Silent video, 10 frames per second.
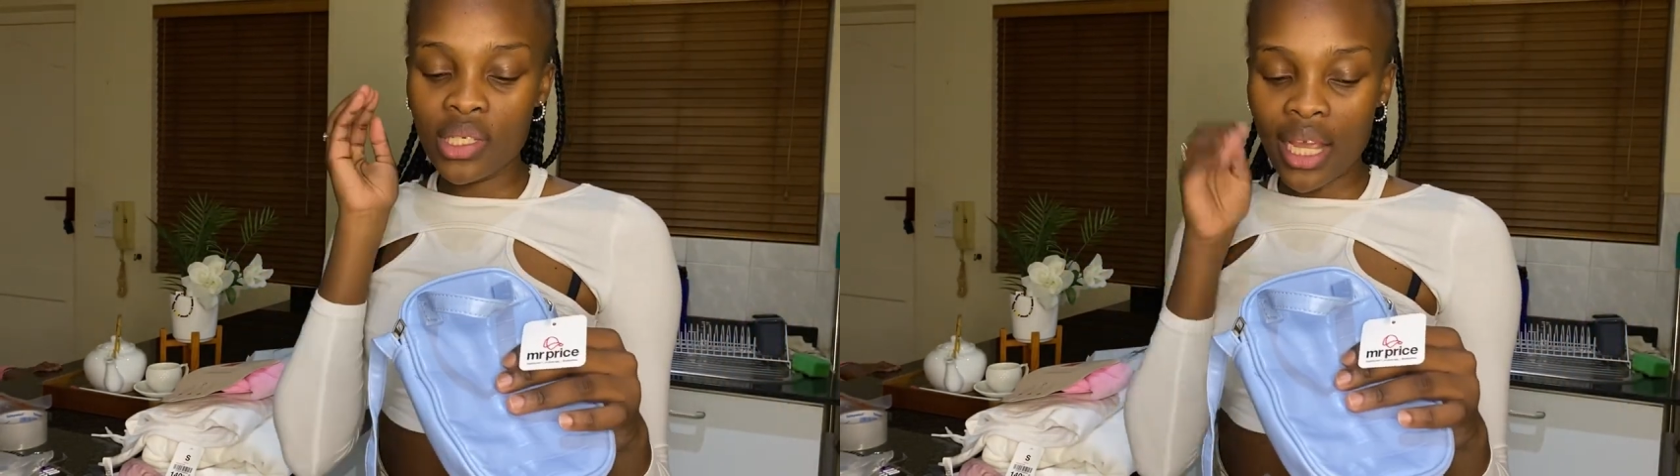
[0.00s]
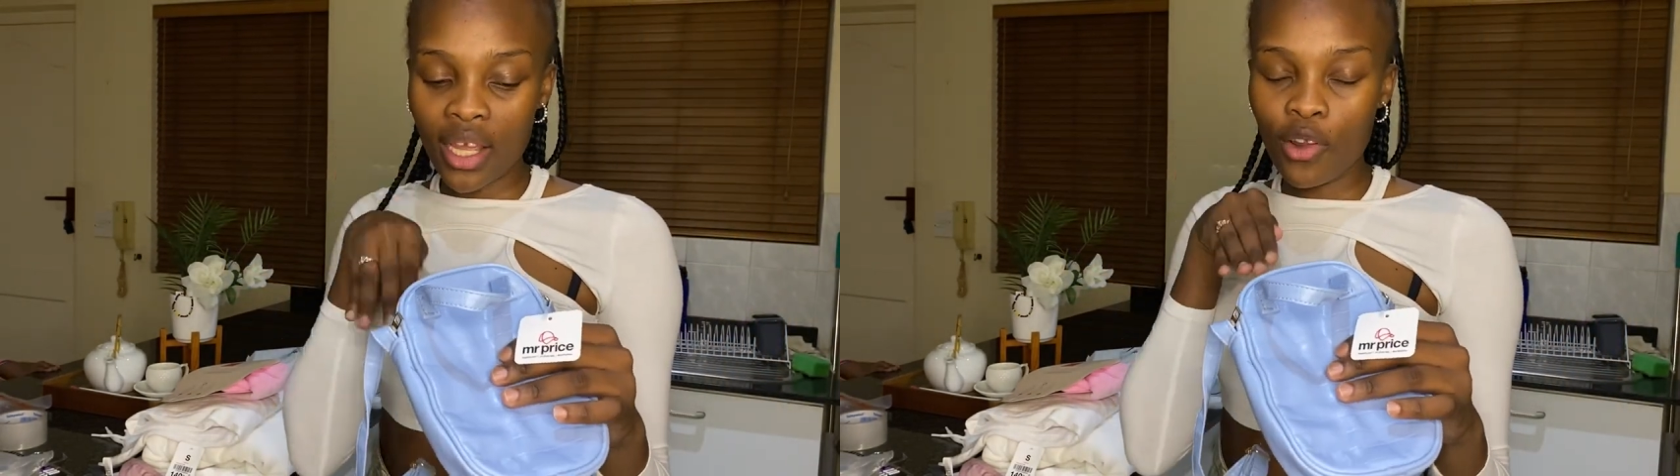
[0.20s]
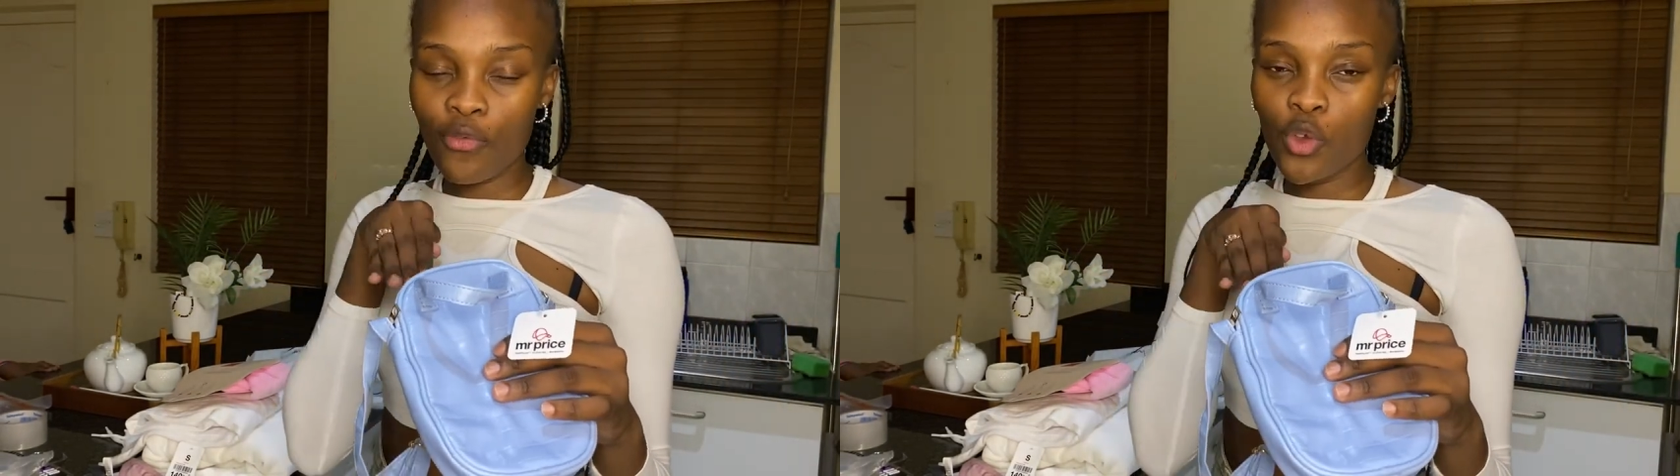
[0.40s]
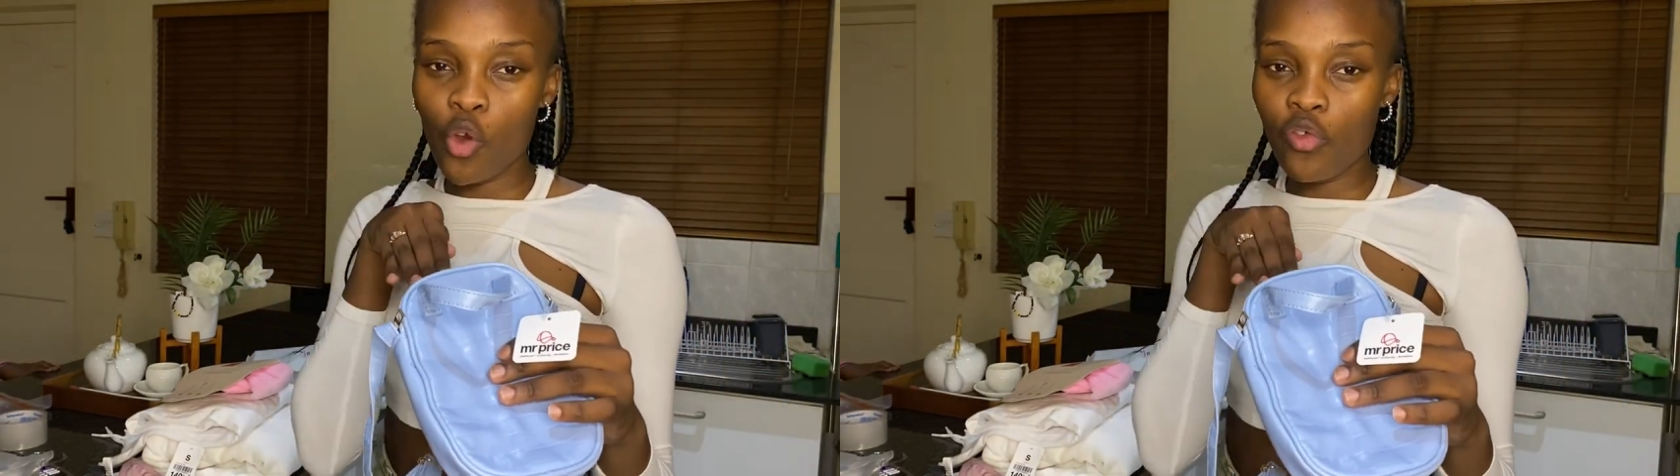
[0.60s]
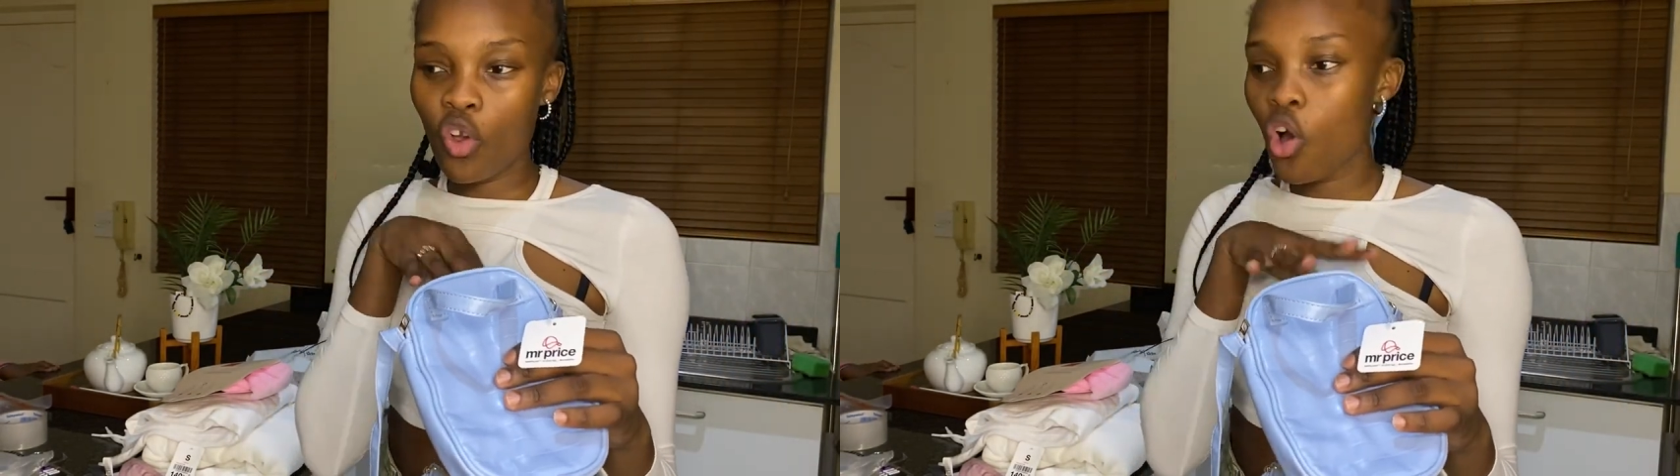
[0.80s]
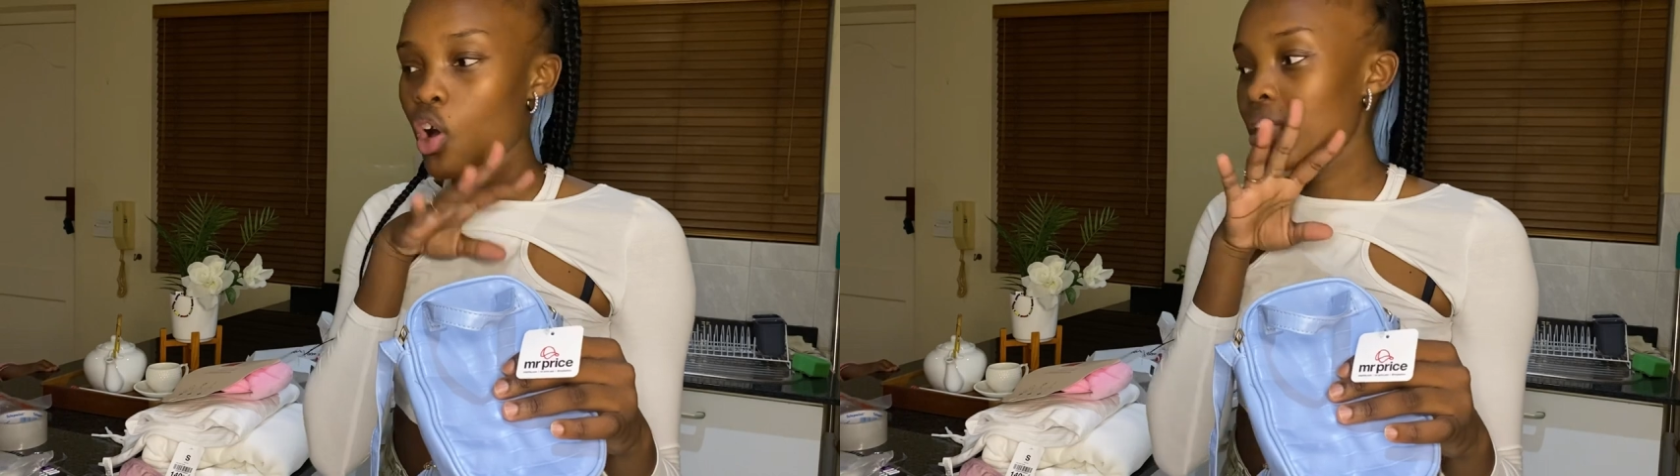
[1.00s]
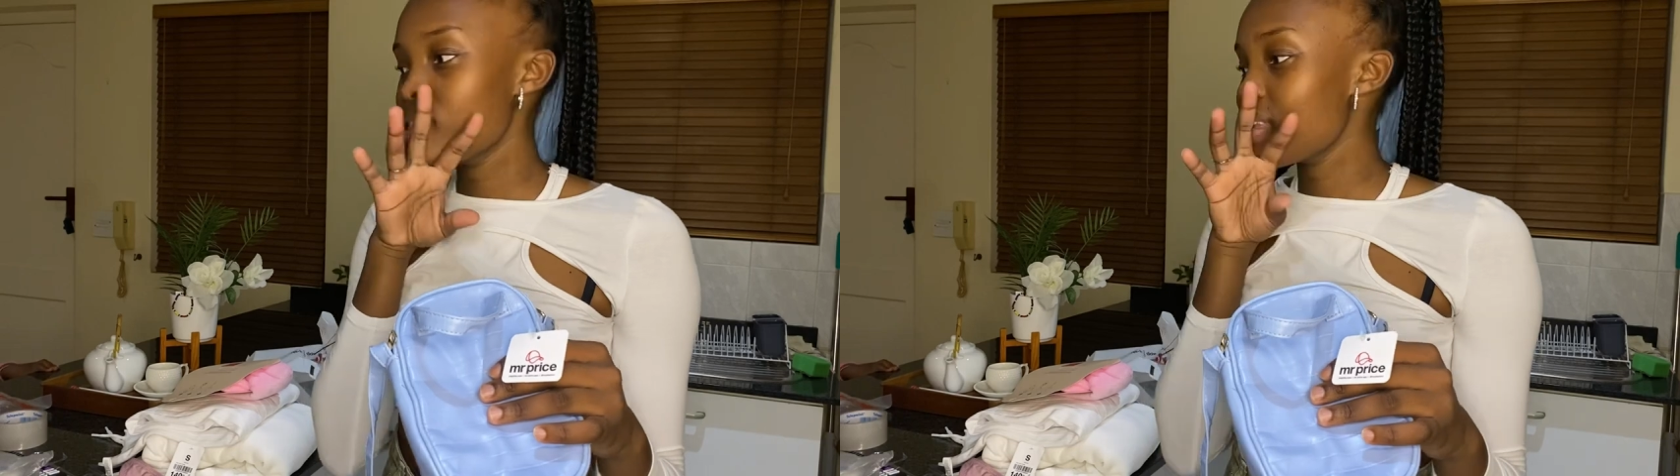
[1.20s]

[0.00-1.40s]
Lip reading: tuck in a few of your cards